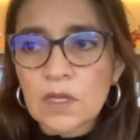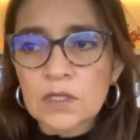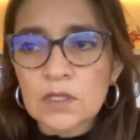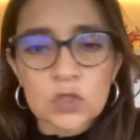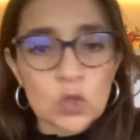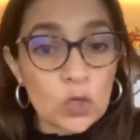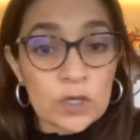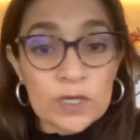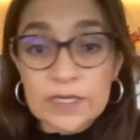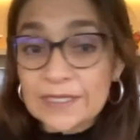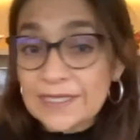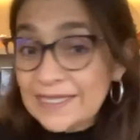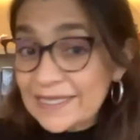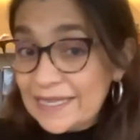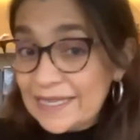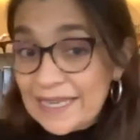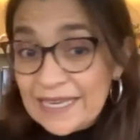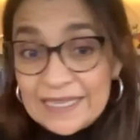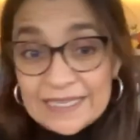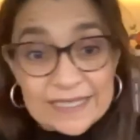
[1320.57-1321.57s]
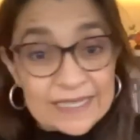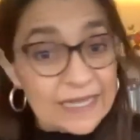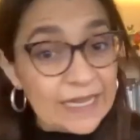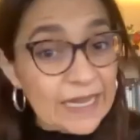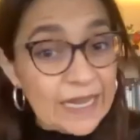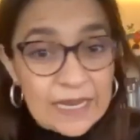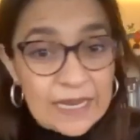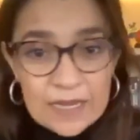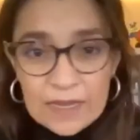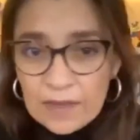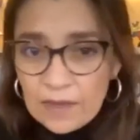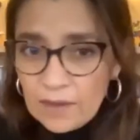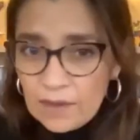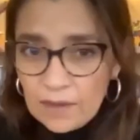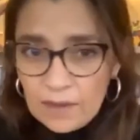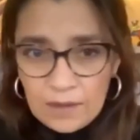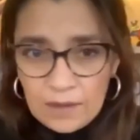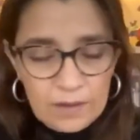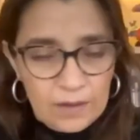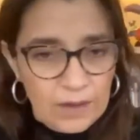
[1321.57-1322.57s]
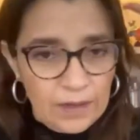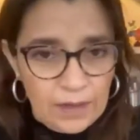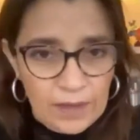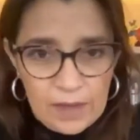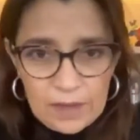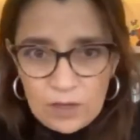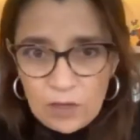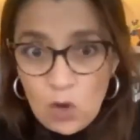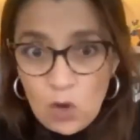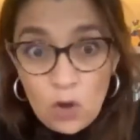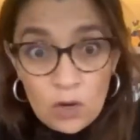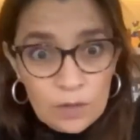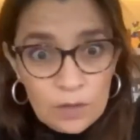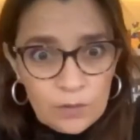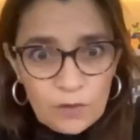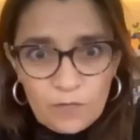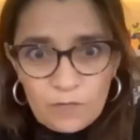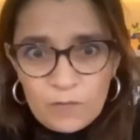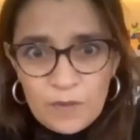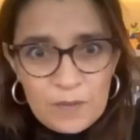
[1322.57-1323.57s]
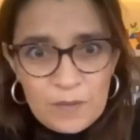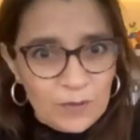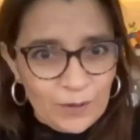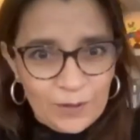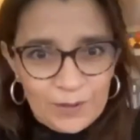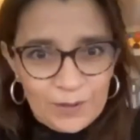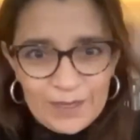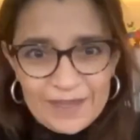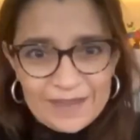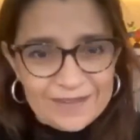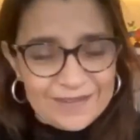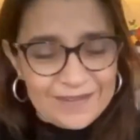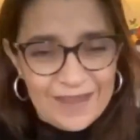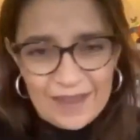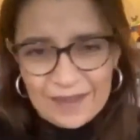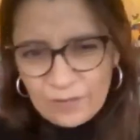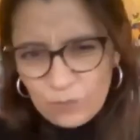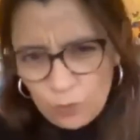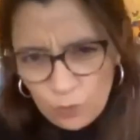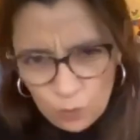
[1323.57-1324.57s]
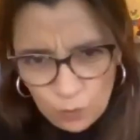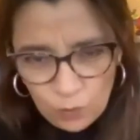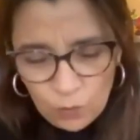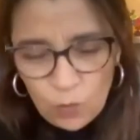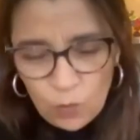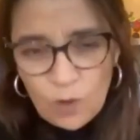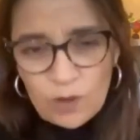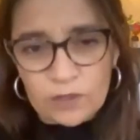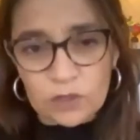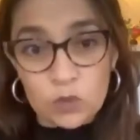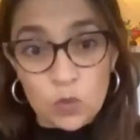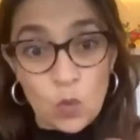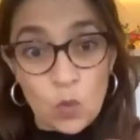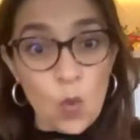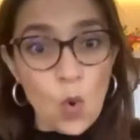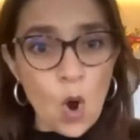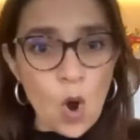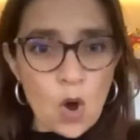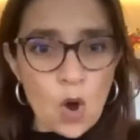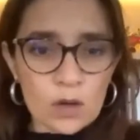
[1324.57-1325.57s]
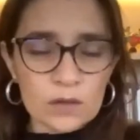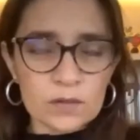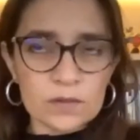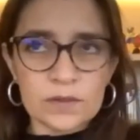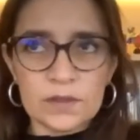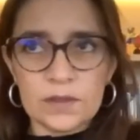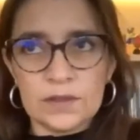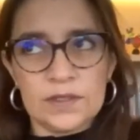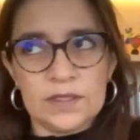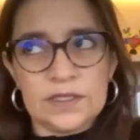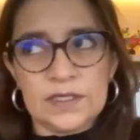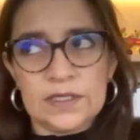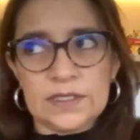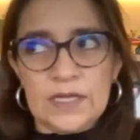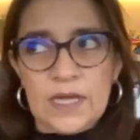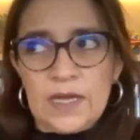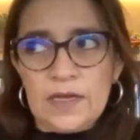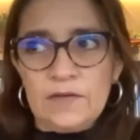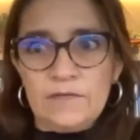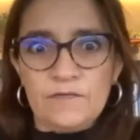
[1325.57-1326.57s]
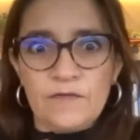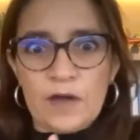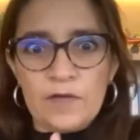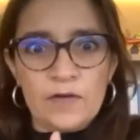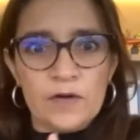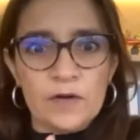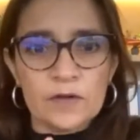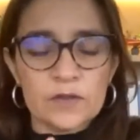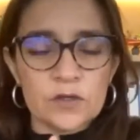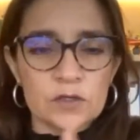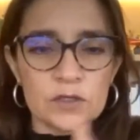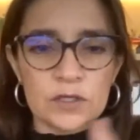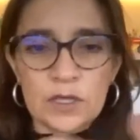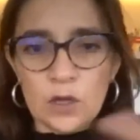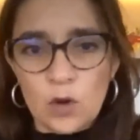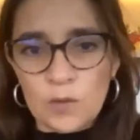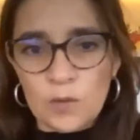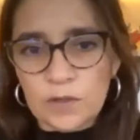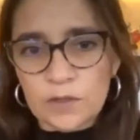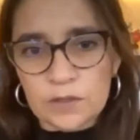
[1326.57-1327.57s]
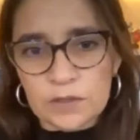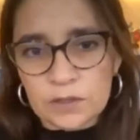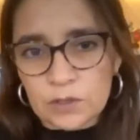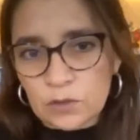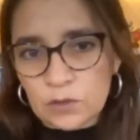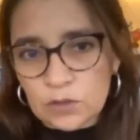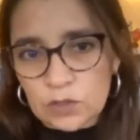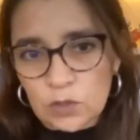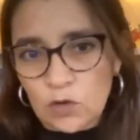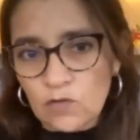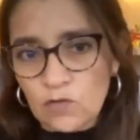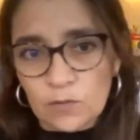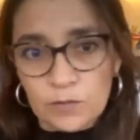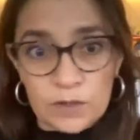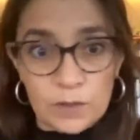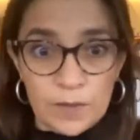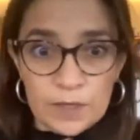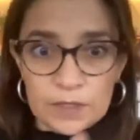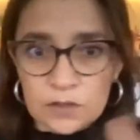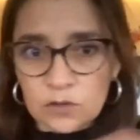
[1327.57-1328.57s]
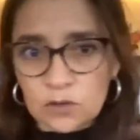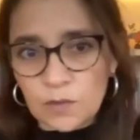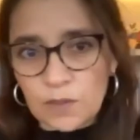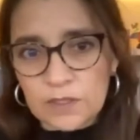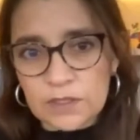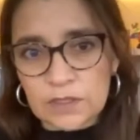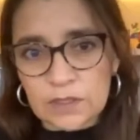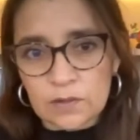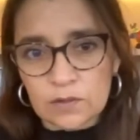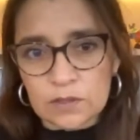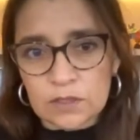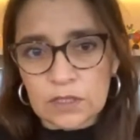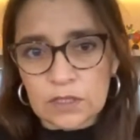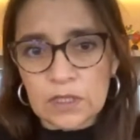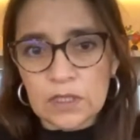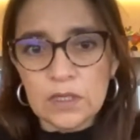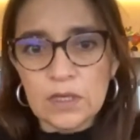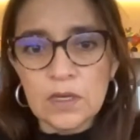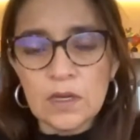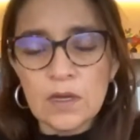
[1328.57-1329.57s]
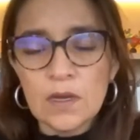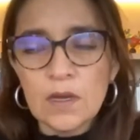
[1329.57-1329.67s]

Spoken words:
So he's leading like a column of people that want to walk. This is like 500 kilometers or so from Tabasco to Mexico City.